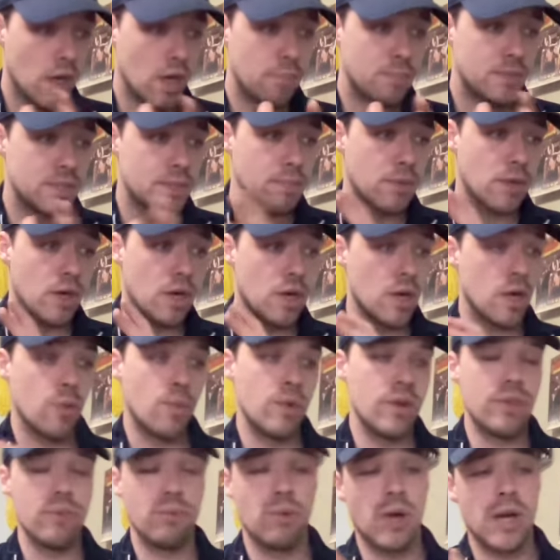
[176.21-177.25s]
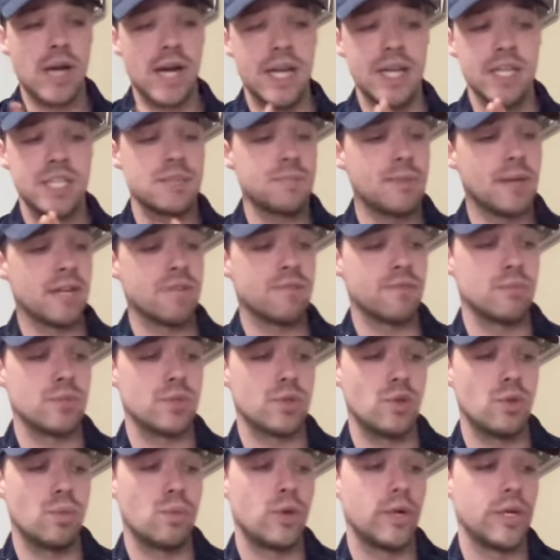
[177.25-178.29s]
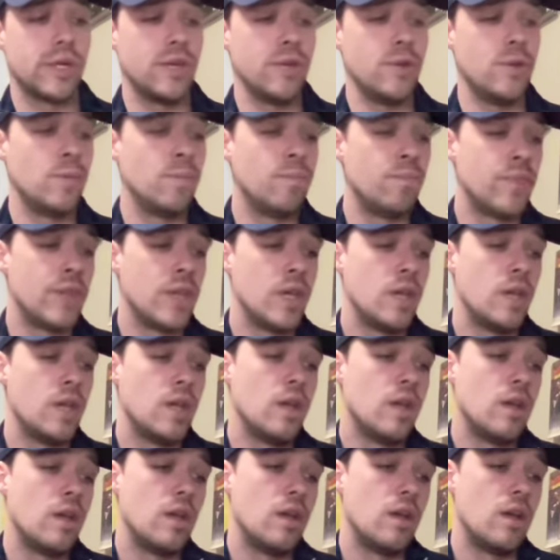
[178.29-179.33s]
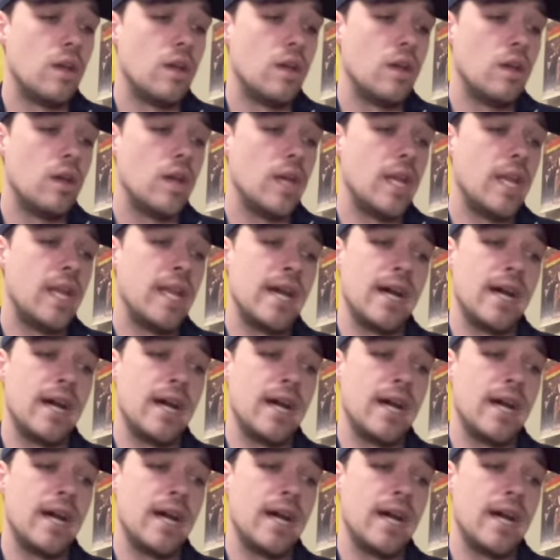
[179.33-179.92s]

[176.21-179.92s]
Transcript: up to par with what I expect from Schoolboy Q. And